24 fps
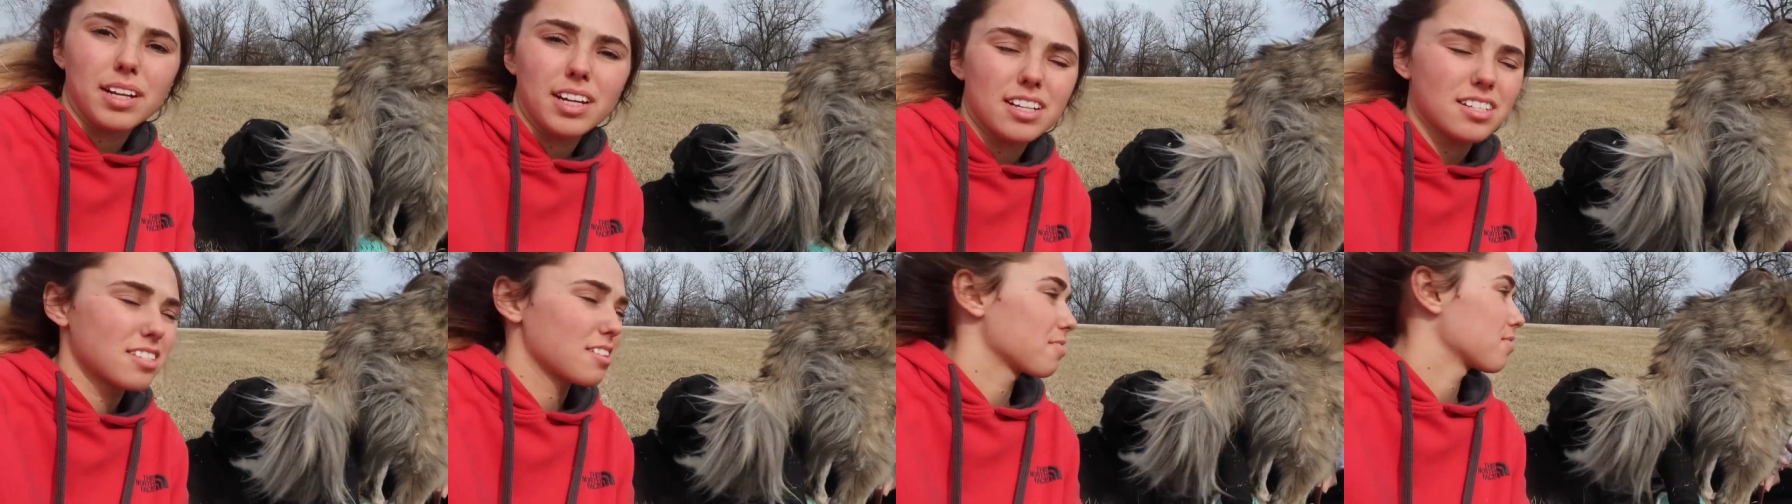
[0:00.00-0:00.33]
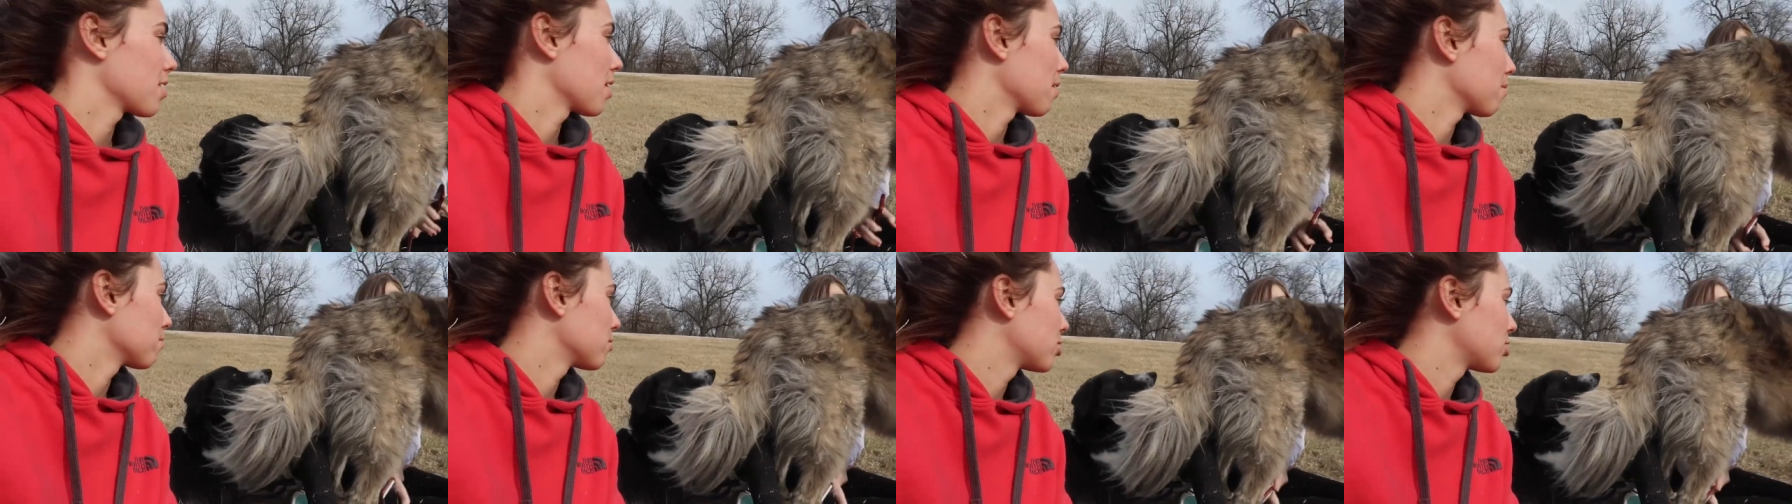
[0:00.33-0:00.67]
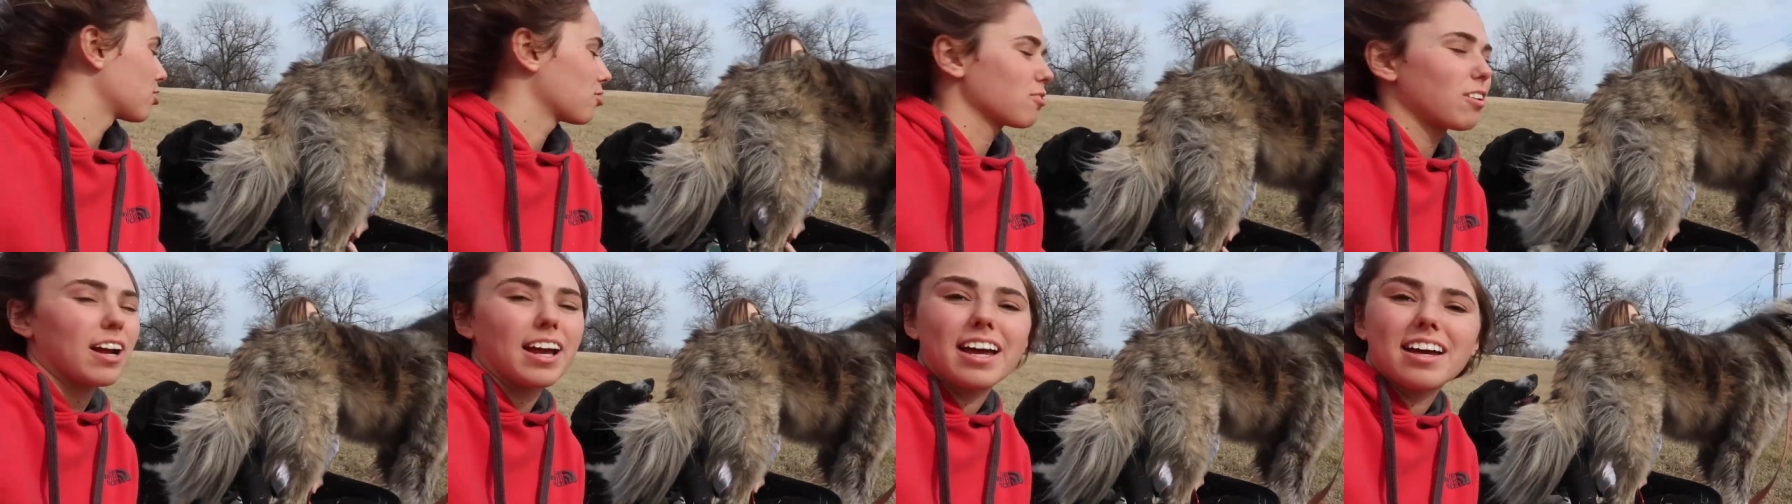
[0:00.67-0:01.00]
minutes of them
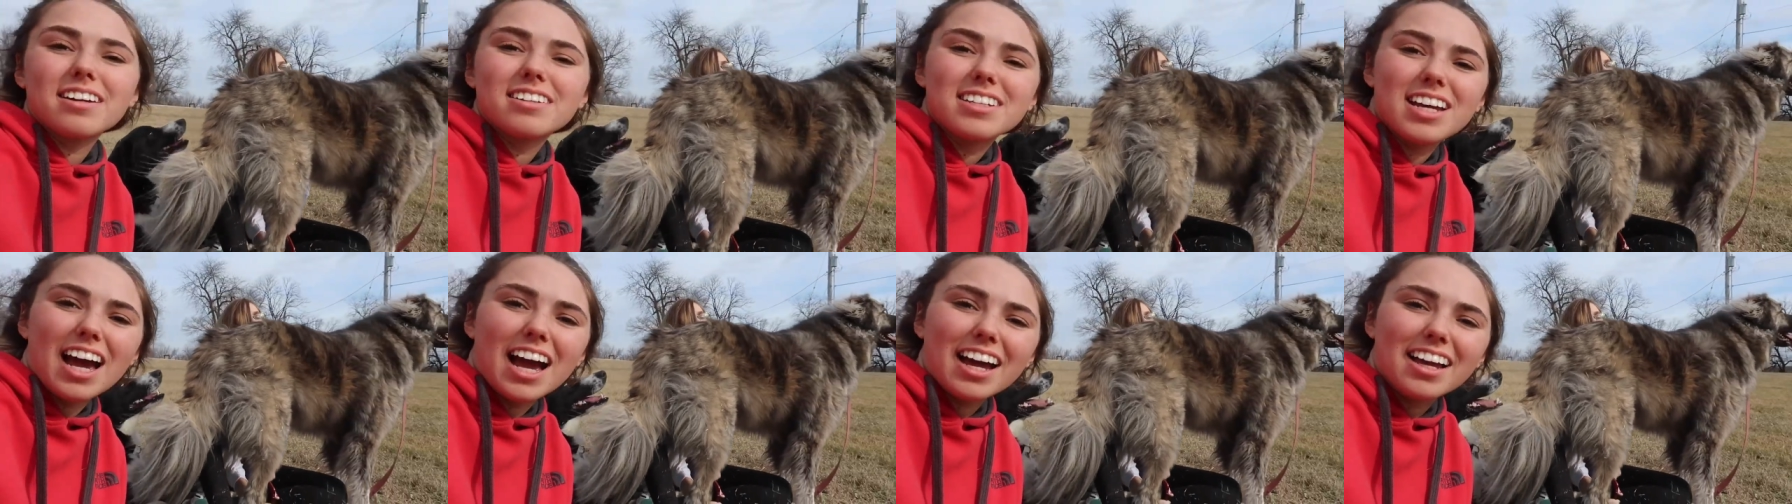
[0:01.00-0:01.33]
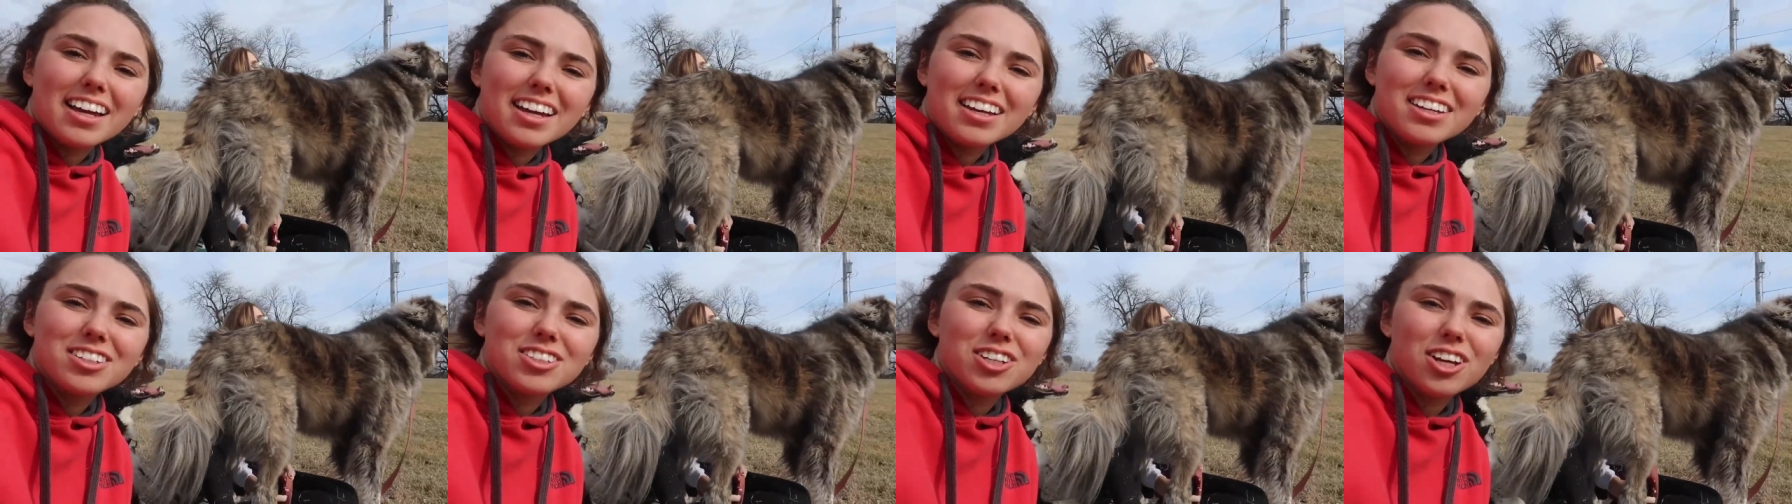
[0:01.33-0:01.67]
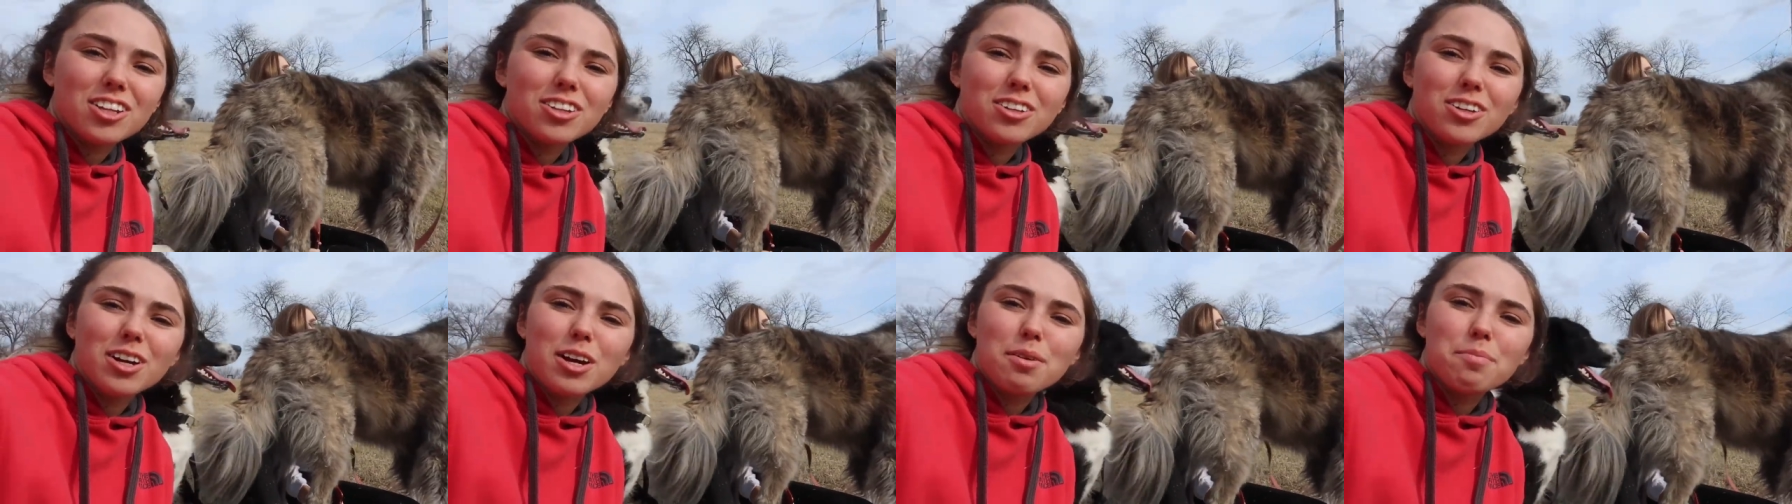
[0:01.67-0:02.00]
straight attacking each
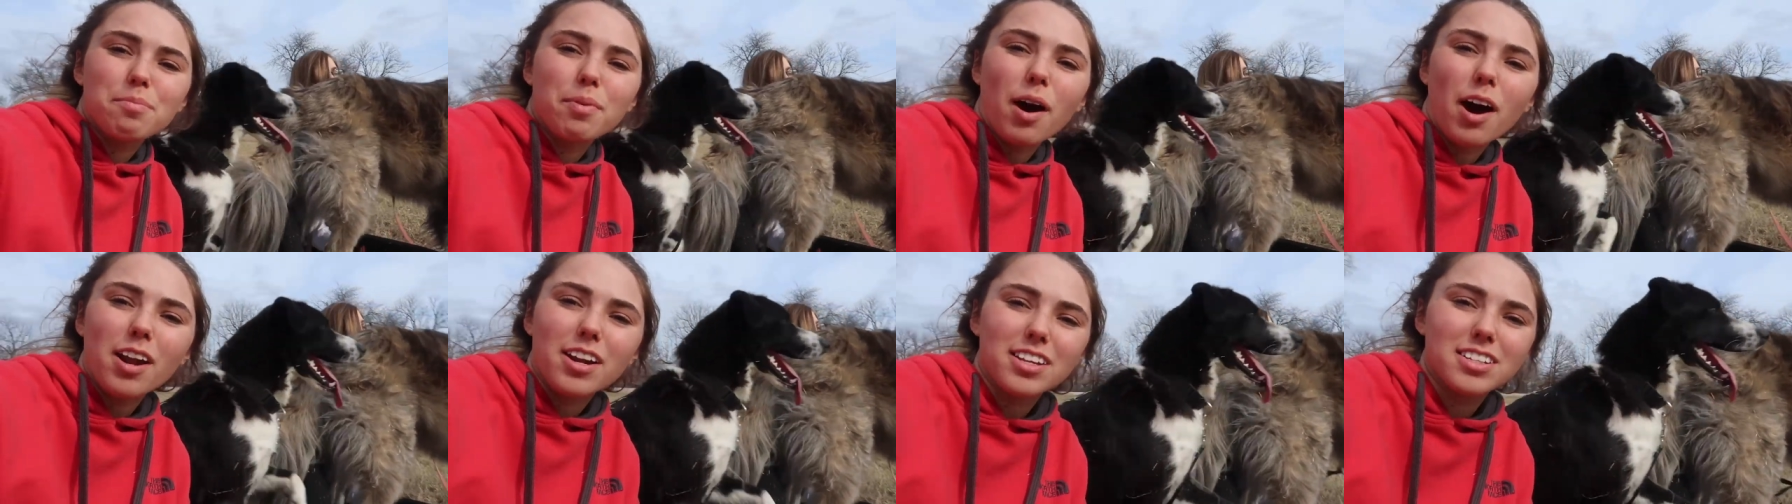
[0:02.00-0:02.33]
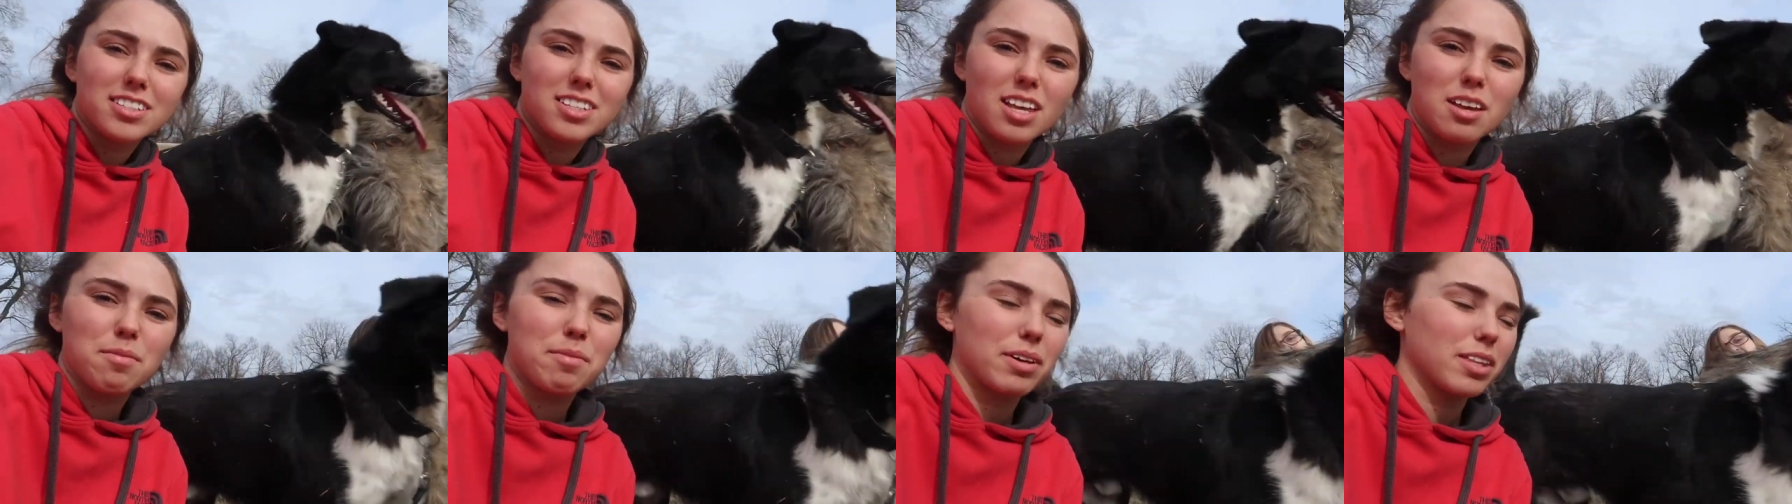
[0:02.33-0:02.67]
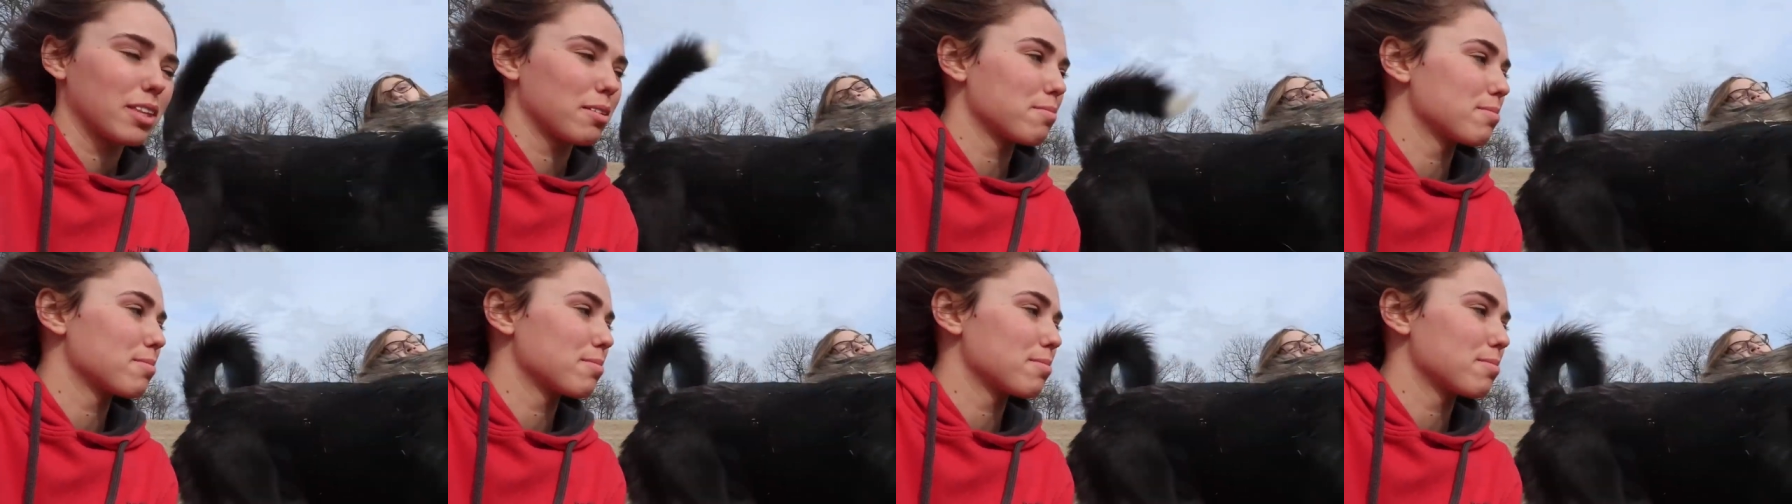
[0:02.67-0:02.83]
other and body slamming